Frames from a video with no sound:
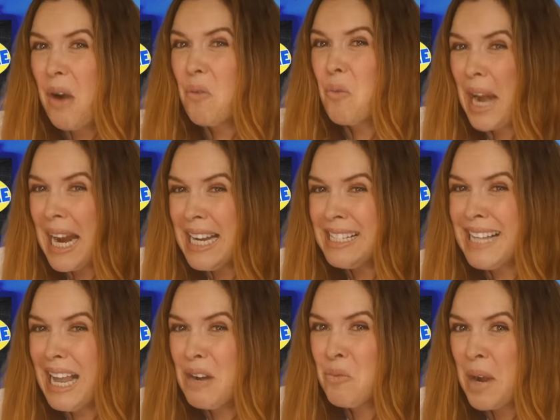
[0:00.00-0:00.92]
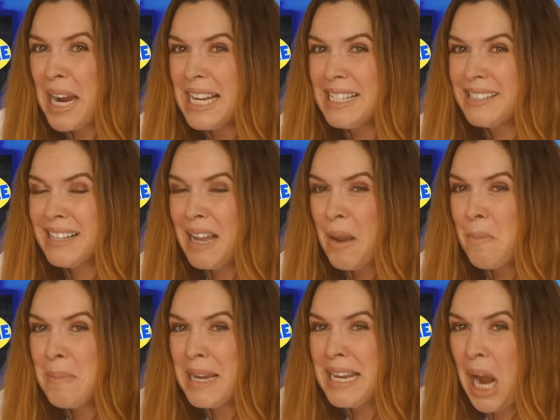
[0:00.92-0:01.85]
Raised and razed
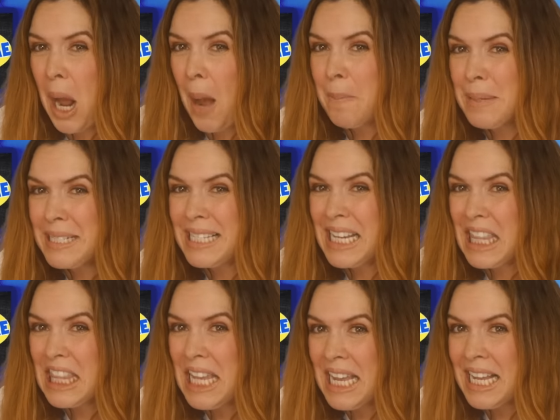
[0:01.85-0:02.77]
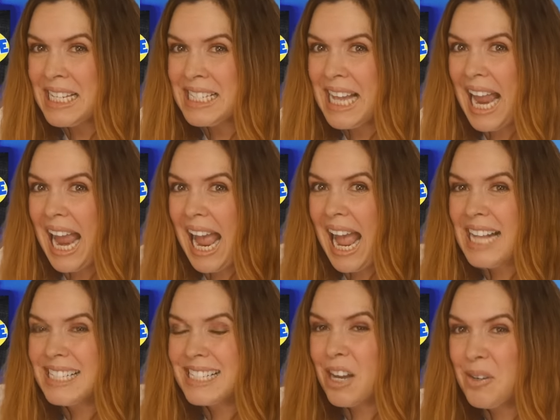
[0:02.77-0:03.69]
mean opposite things
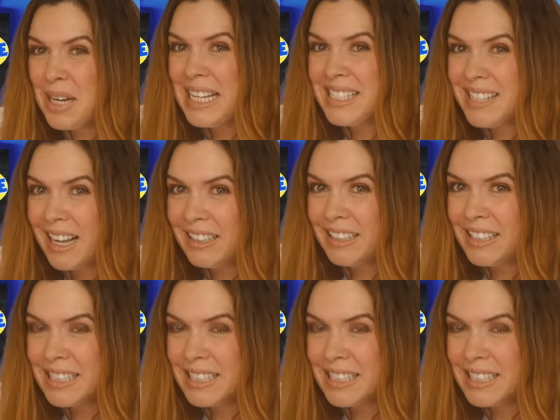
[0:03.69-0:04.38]
and sound exactly the